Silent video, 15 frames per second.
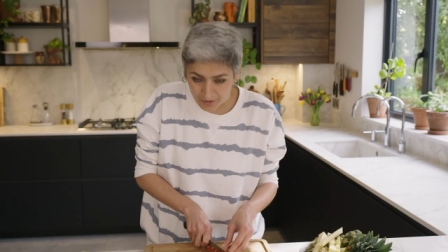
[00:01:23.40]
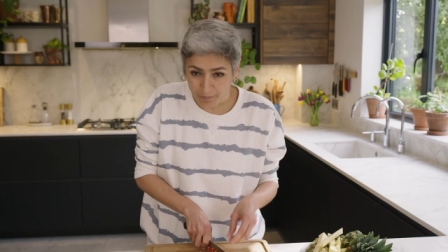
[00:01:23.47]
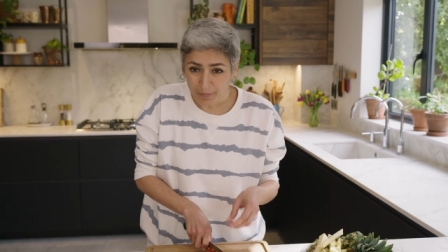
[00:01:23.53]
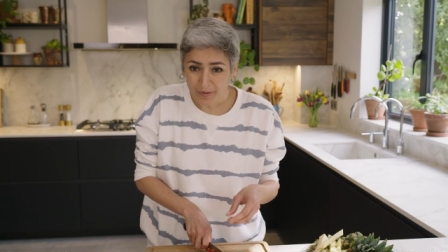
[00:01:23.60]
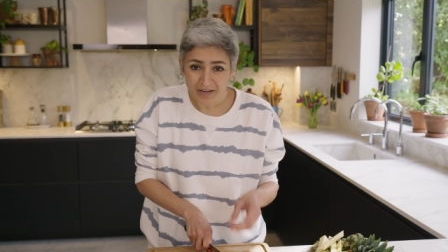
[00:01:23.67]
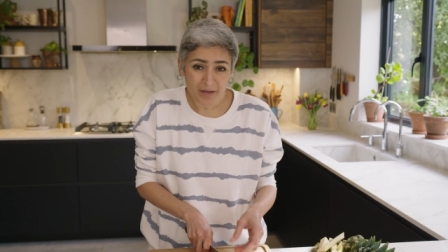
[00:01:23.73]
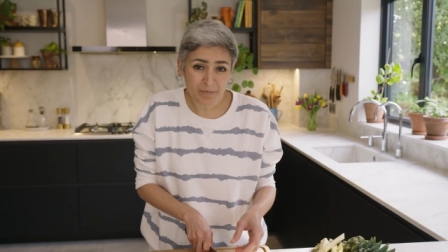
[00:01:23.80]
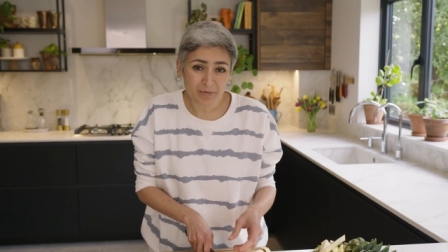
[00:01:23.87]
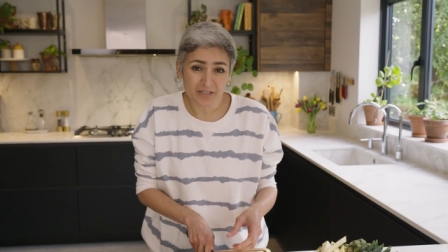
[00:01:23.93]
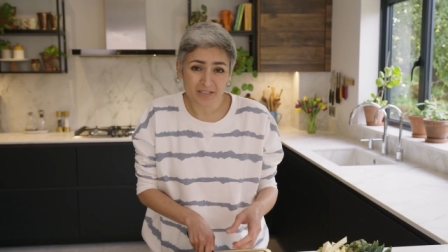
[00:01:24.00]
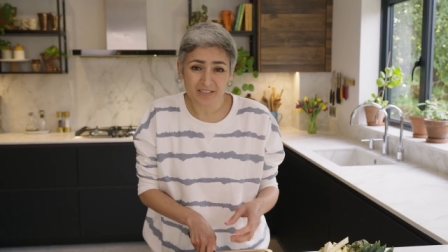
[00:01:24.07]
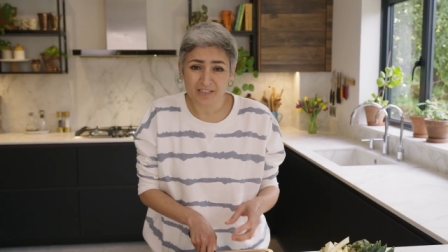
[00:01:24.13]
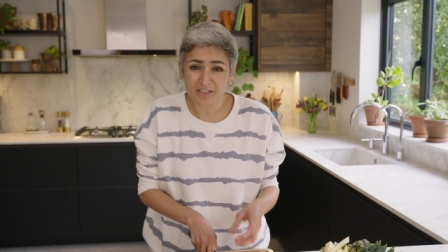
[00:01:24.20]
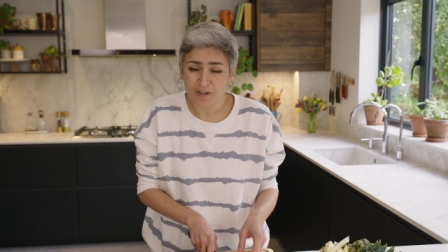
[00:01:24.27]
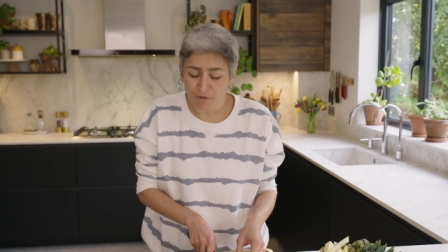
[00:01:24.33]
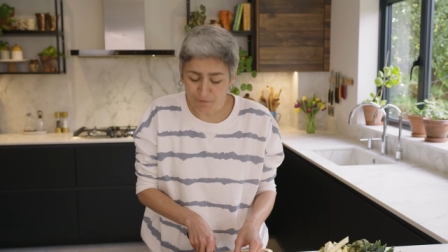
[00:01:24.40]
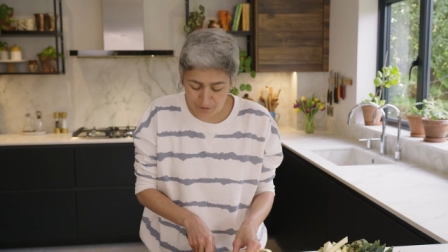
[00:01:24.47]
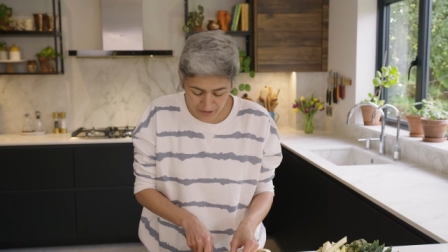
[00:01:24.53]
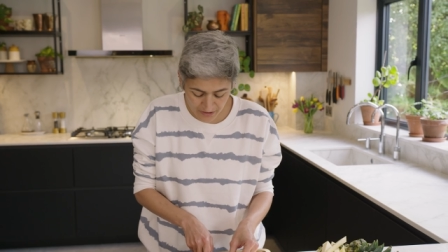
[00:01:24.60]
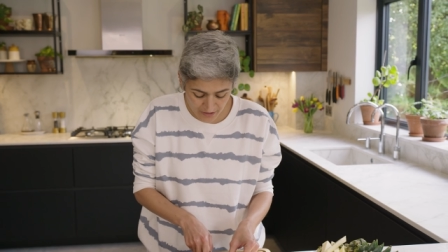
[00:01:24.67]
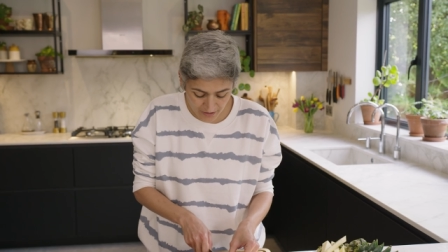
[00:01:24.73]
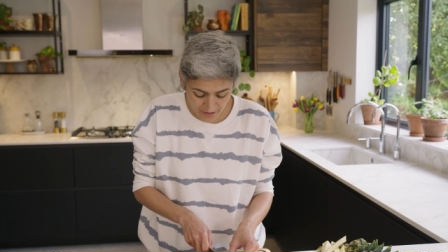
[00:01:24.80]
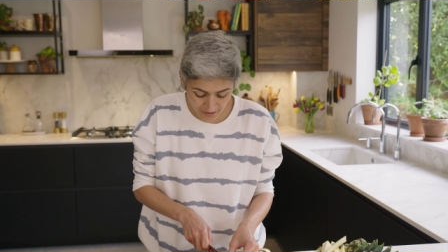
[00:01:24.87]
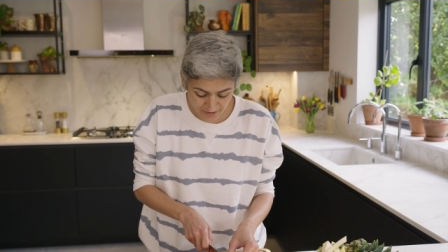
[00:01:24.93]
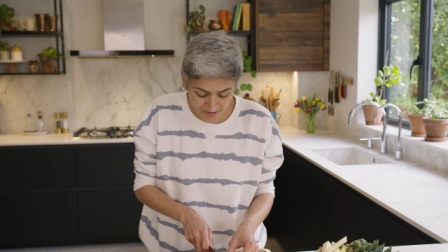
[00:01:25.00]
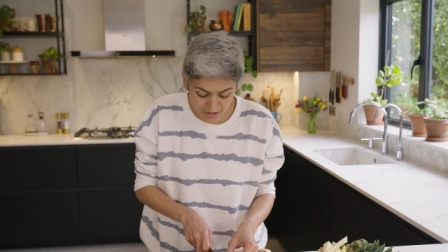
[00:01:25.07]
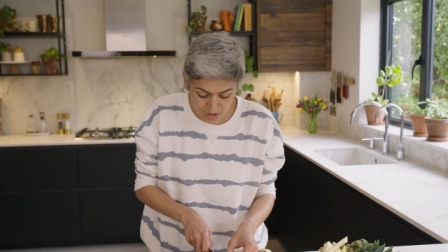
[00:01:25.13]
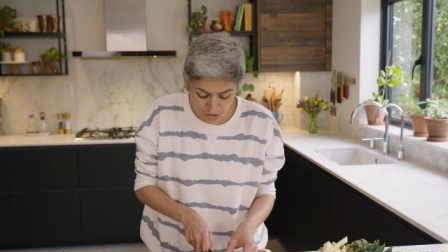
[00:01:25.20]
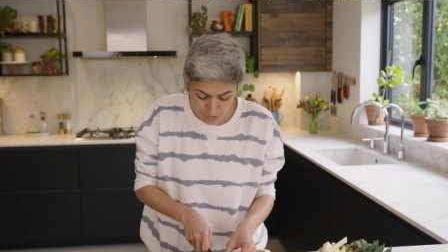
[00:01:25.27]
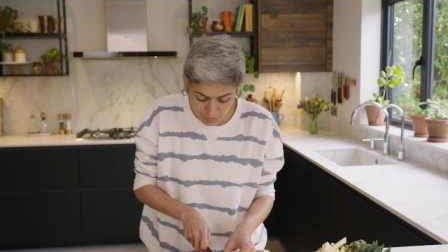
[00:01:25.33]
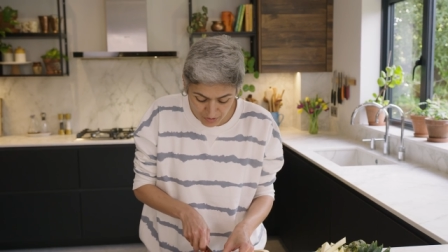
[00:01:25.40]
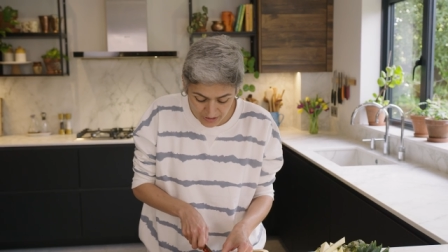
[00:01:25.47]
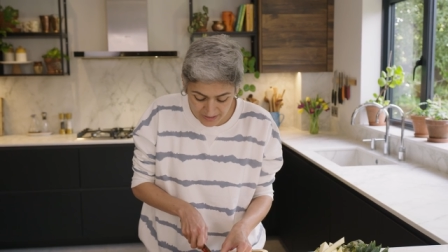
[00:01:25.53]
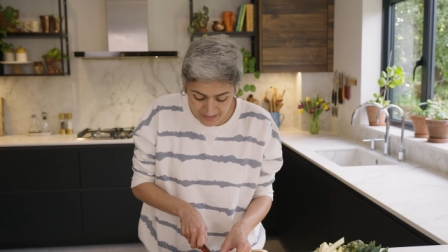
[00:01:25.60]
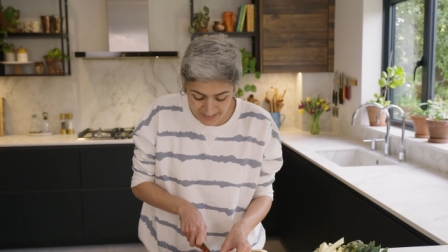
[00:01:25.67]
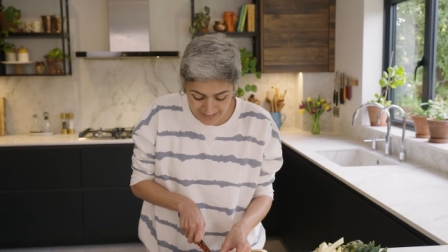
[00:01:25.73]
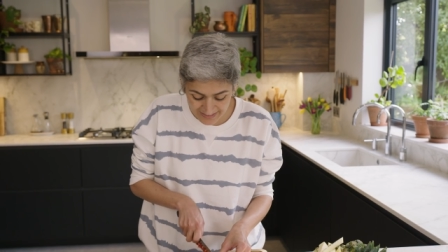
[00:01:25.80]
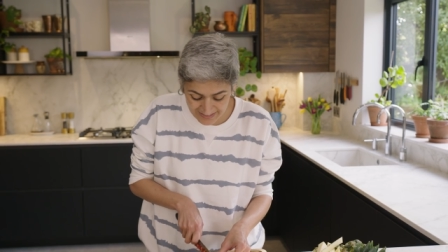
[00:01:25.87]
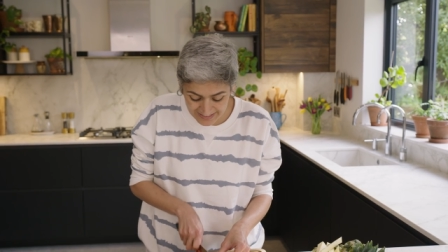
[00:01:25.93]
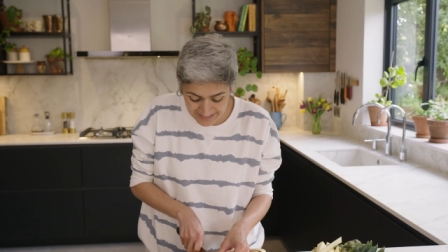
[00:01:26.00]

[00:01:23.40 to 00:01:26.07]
The pineapple is lovely and sweet and